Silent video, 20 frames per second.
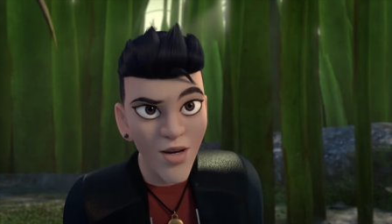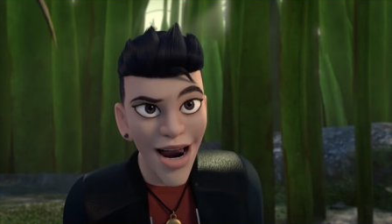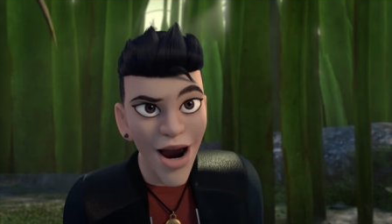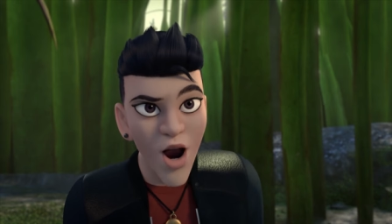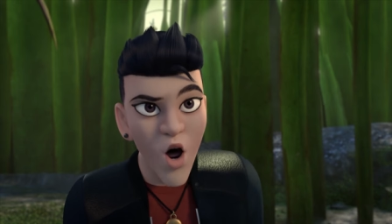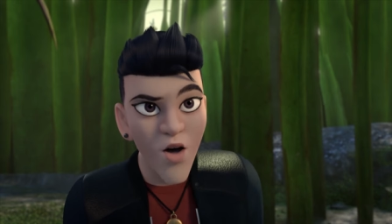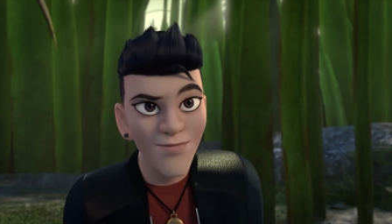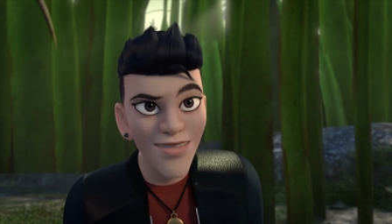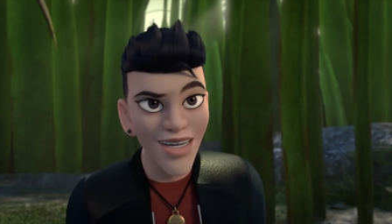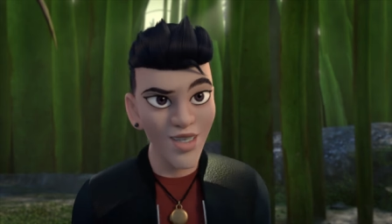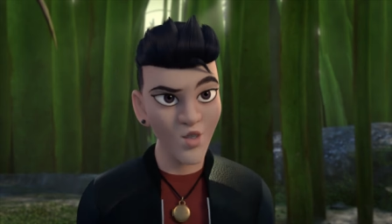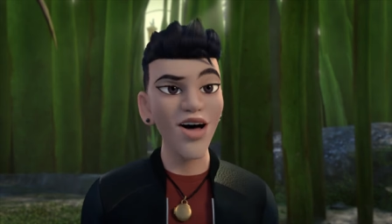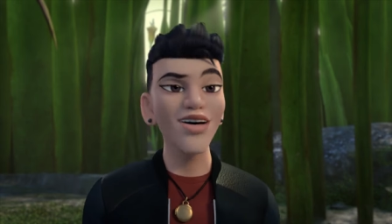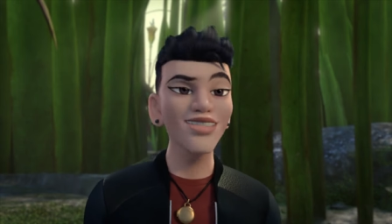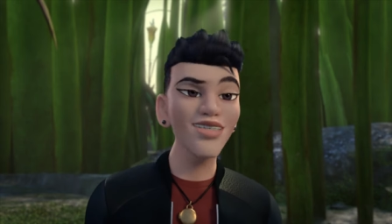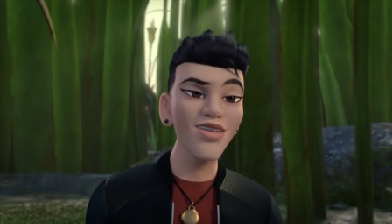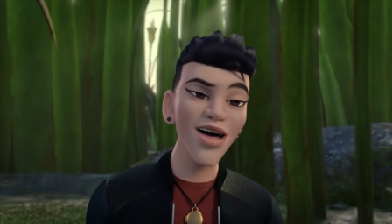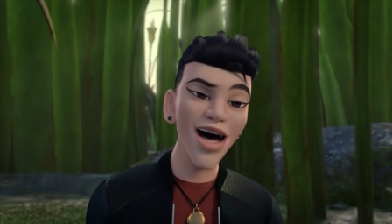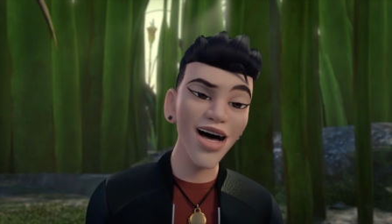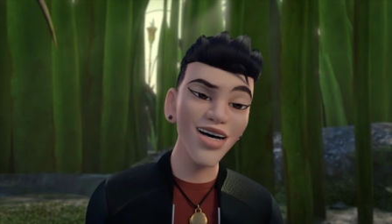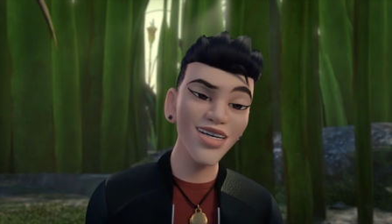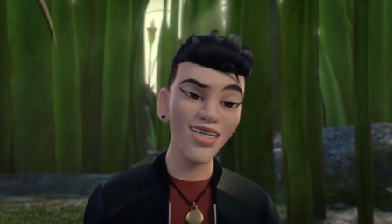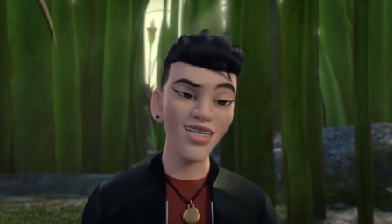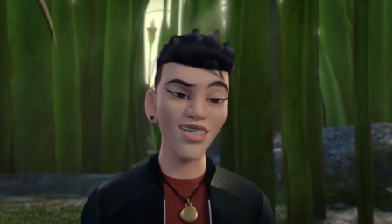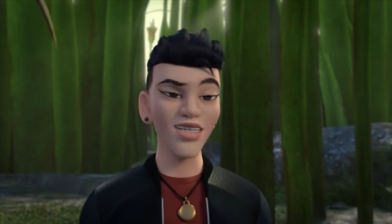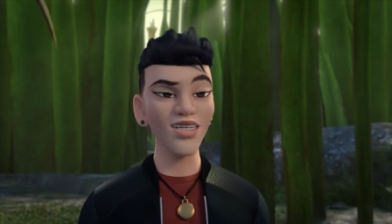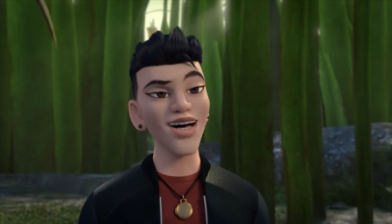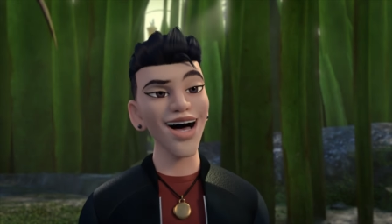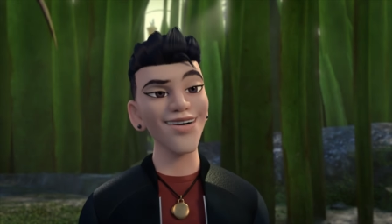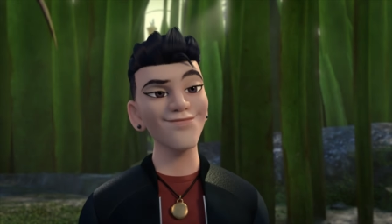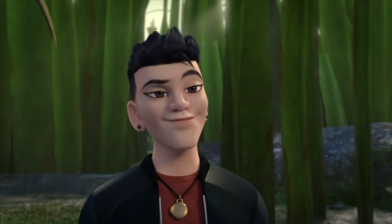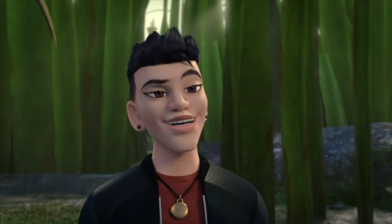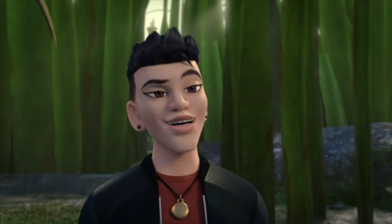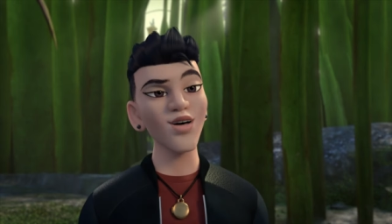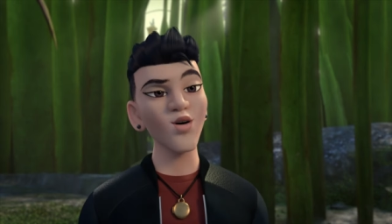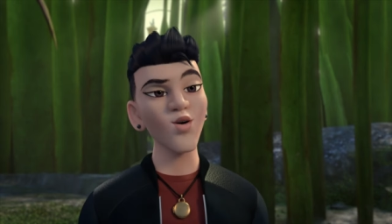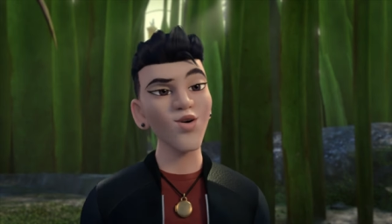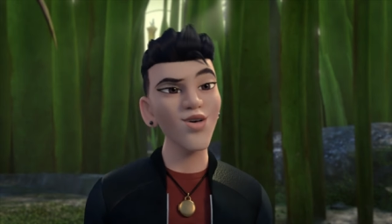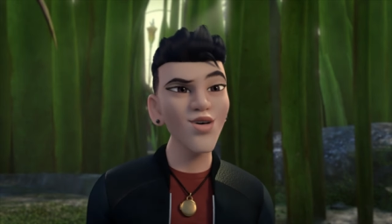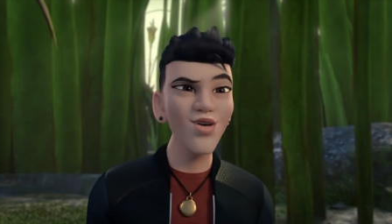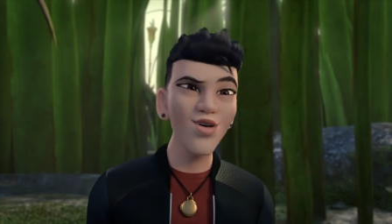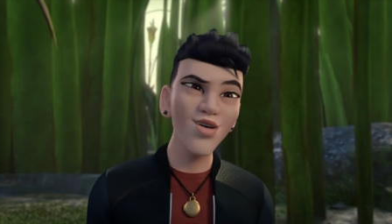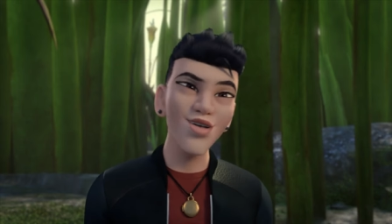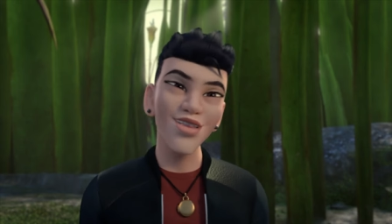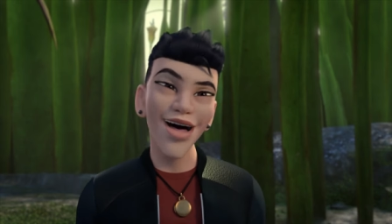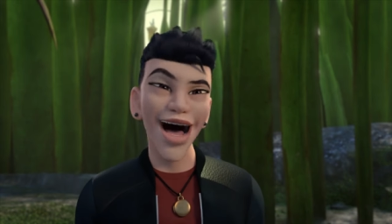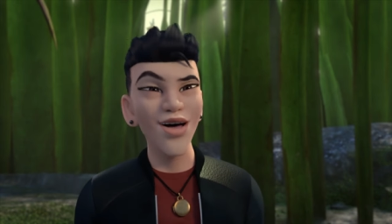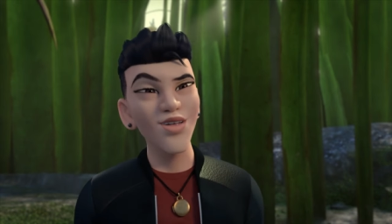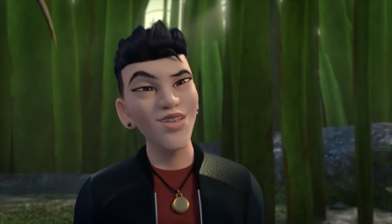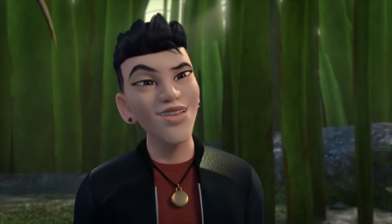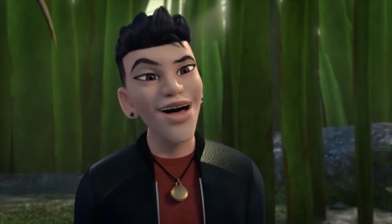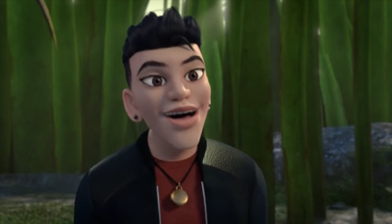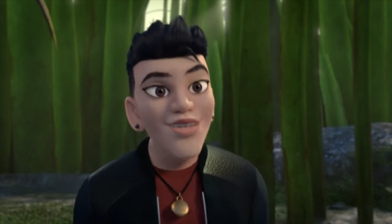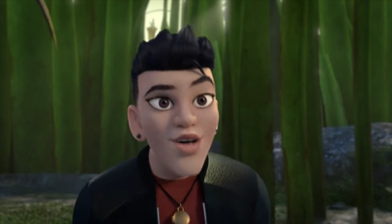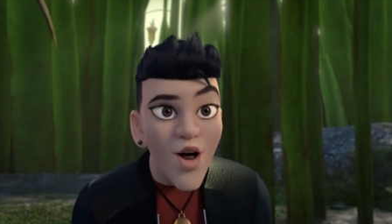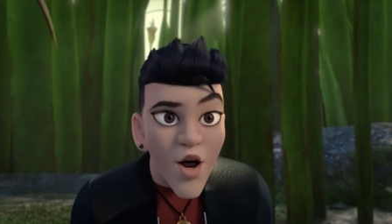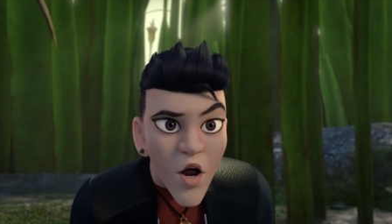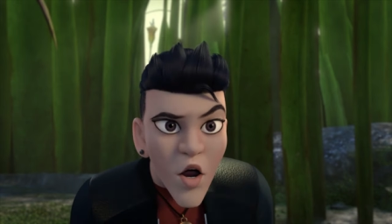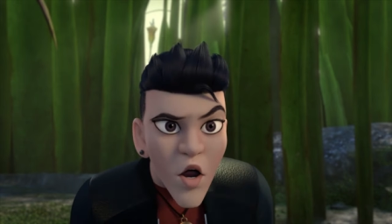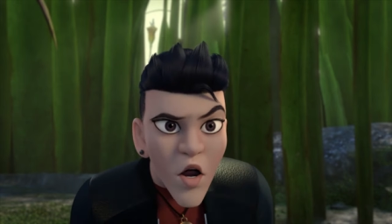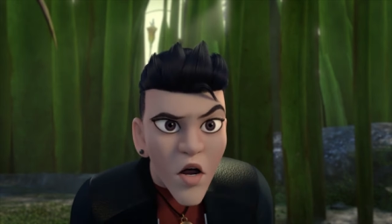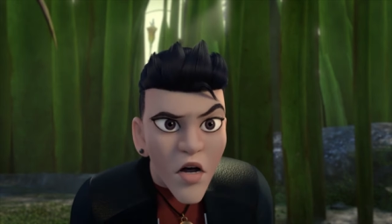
I don't mean just like. I mean you like like her.